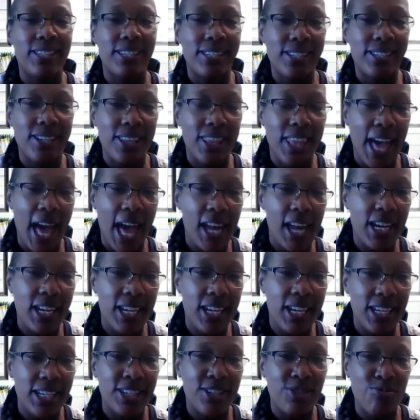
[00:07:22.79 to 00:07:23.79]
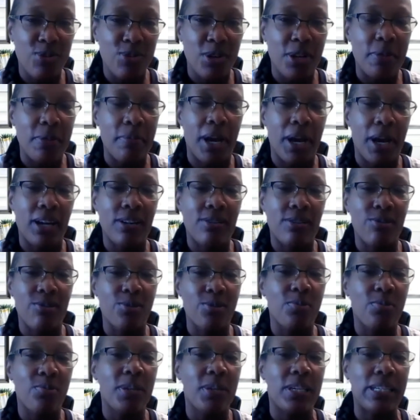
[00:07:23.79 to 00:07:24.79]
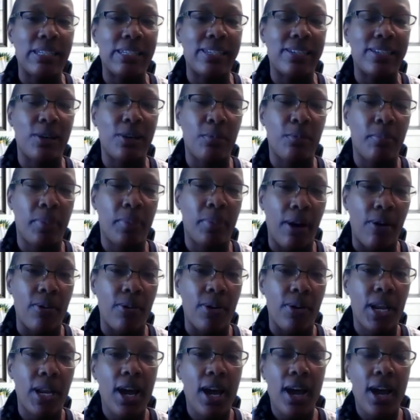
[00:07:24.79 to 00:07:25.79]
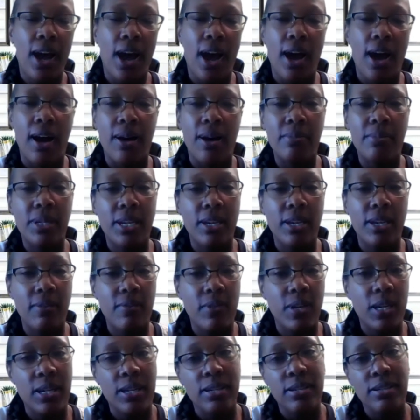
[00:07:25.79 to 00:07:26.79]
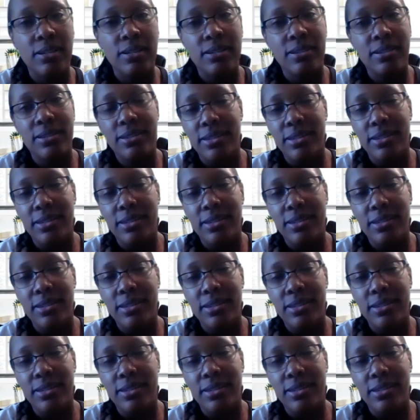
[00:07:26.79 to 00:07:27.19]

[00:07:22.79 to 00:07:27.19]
And so that is what my group is about um, giving